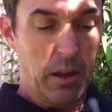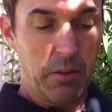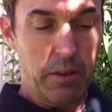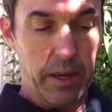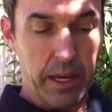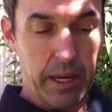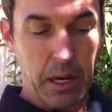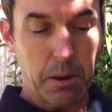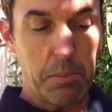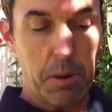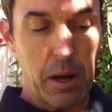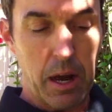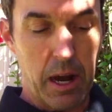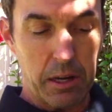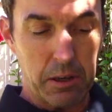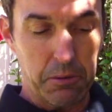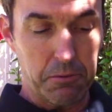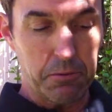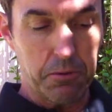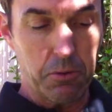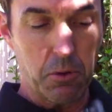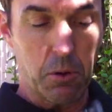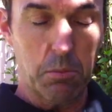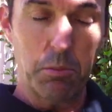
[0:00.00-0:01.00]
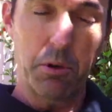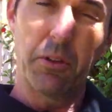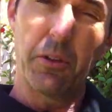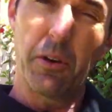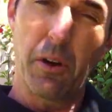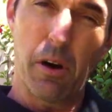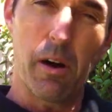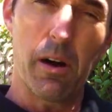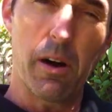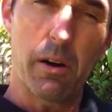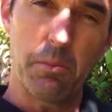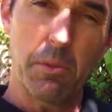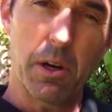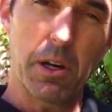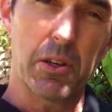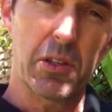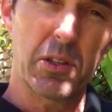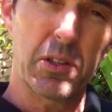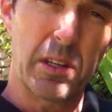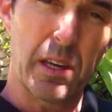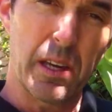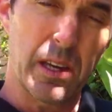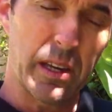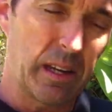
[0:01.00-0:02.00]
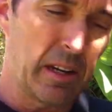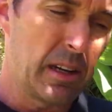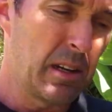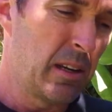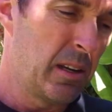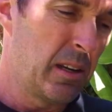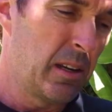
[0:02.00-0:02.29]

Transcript: They get a pocket formed in their hard mesh stick,